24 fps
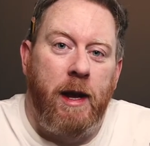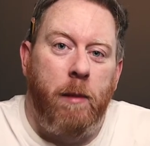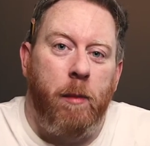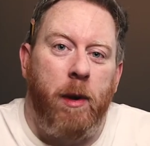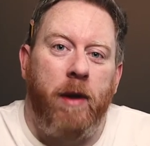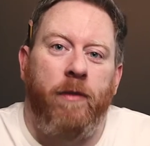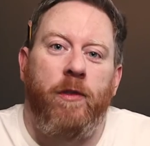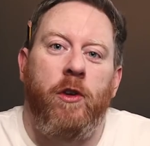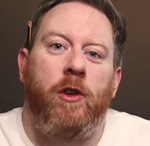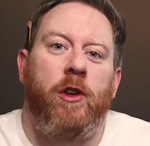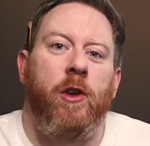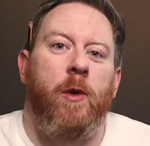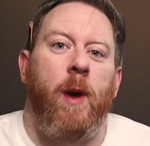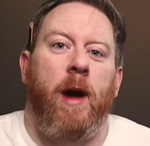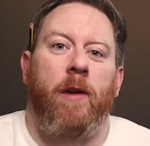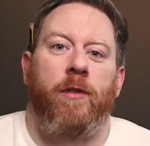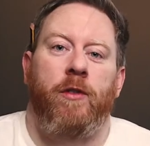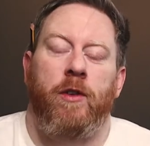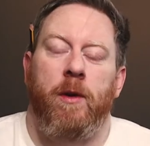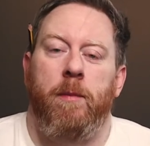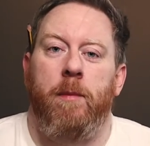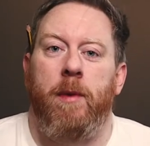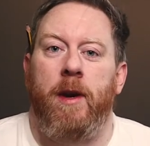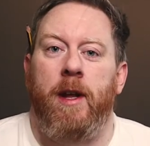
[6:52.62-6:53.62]
but if you do have
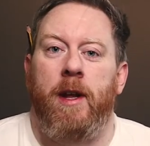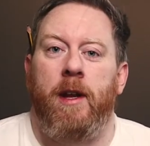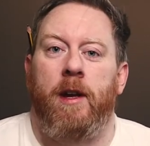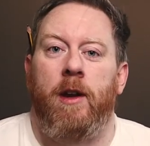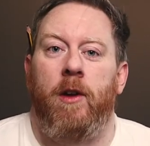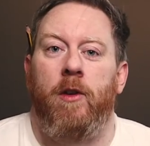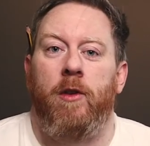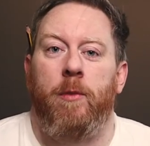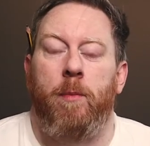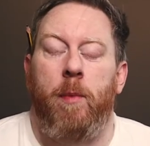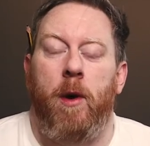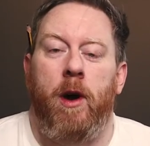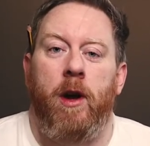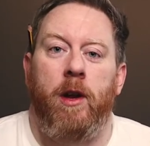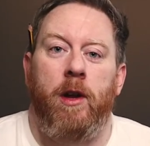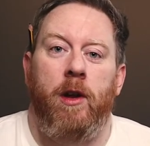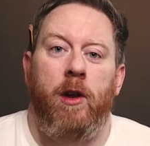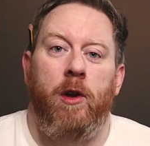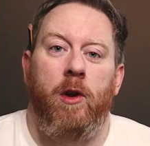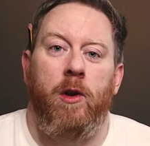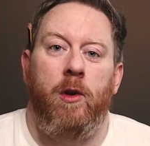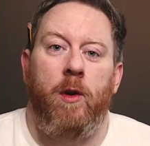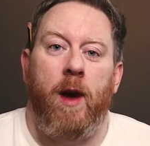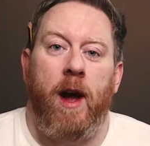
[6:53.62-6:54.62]
somebody close by
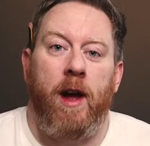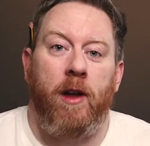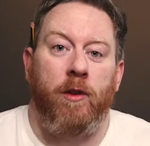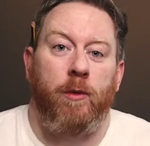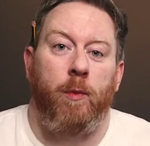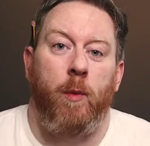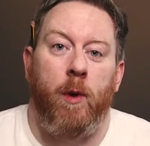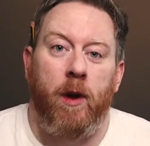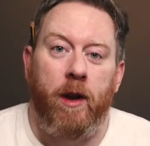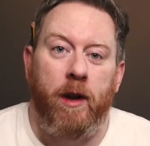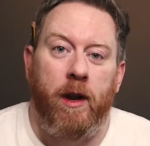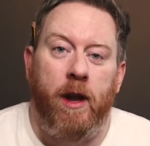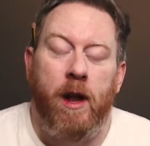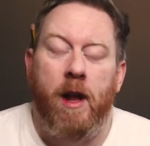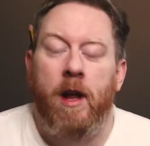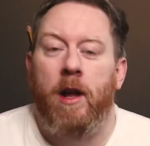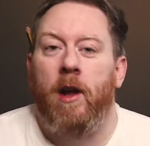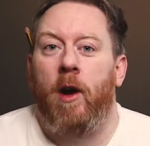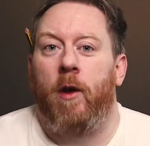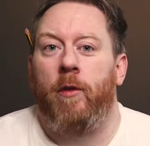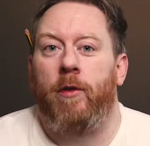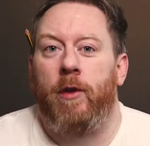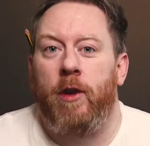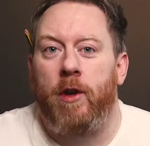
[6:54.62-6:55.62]
who has one,
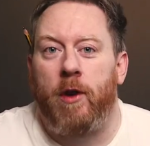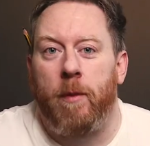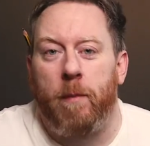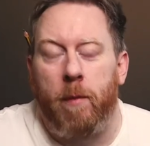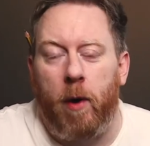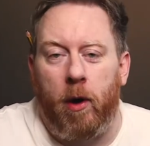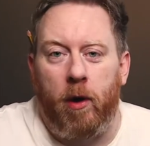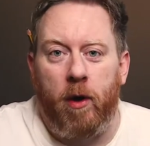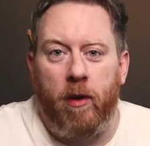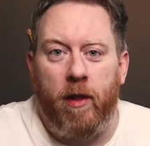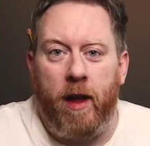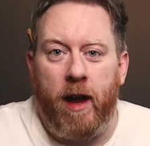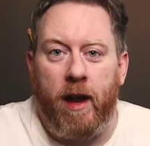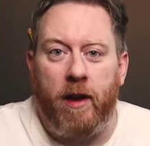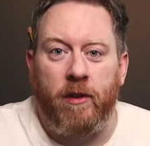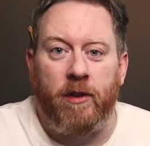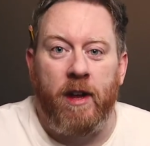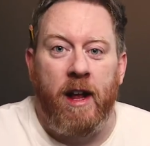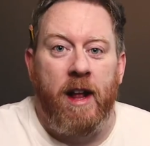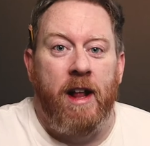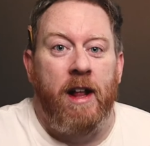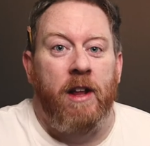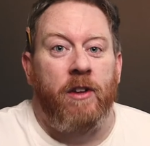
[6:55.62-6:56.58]
obviously you can borrow theirs.